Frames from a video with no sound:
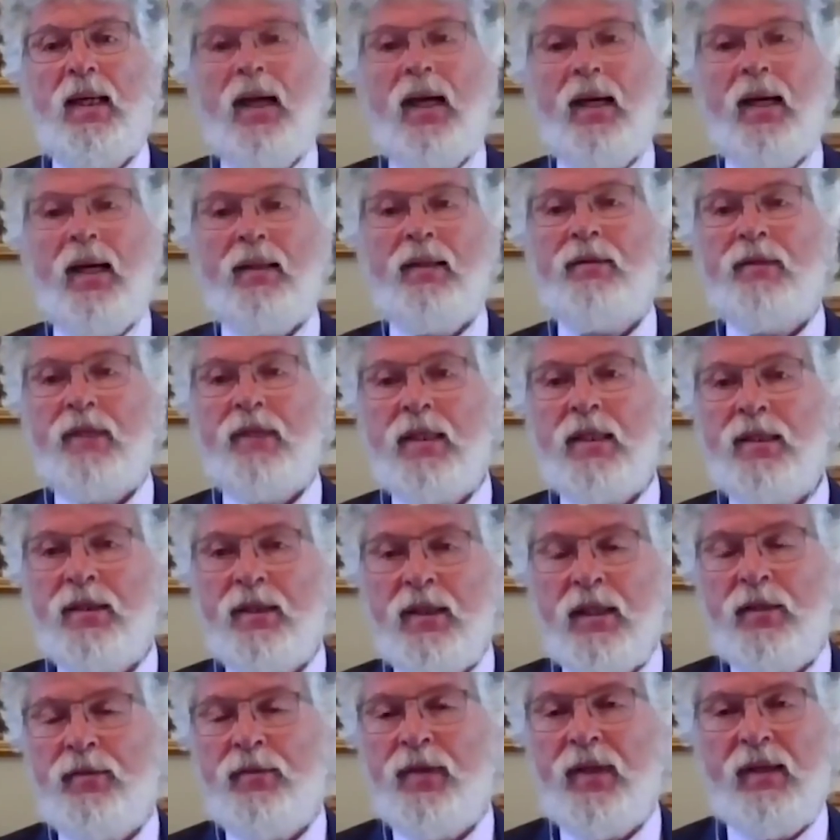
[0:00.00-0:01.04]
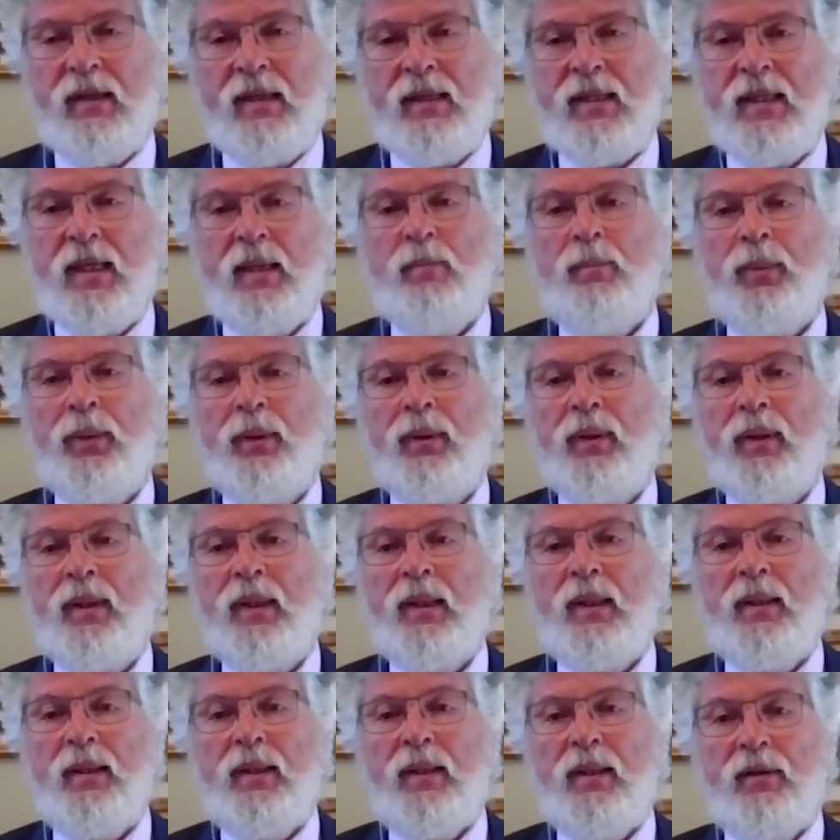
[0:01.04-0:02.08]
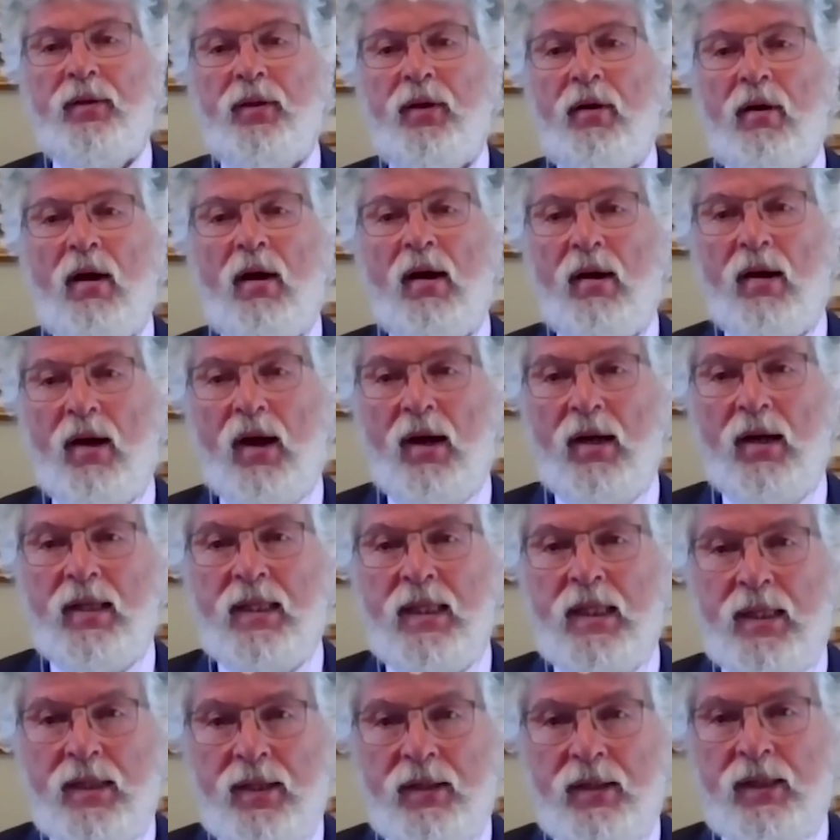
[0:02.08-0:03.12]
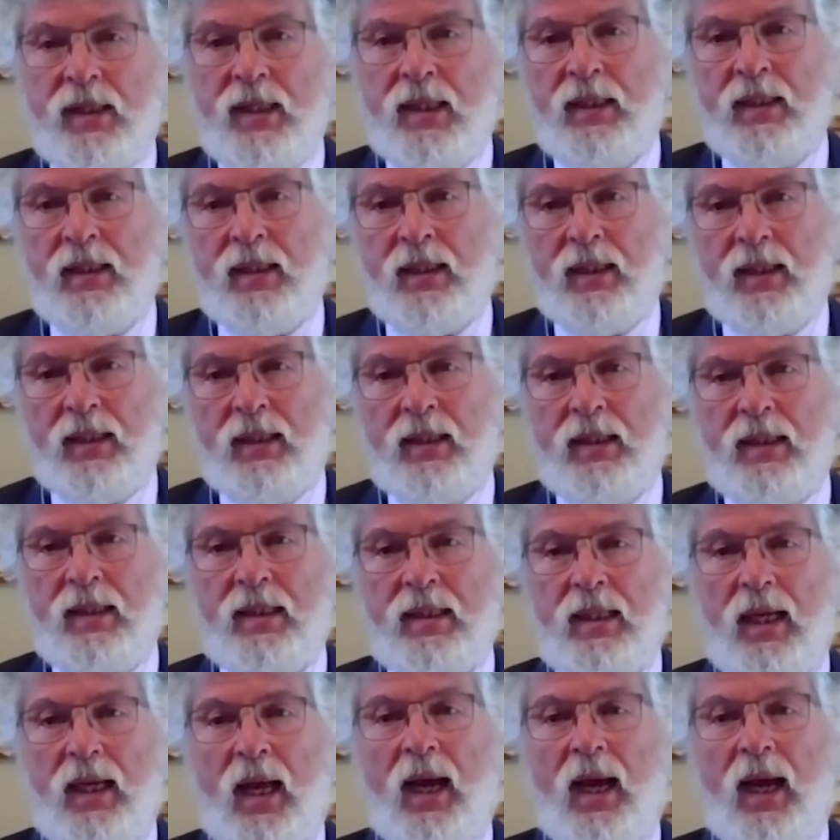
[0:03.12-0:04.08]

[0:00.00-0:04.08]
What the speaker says: And the reason is very simple. There are uncertainties.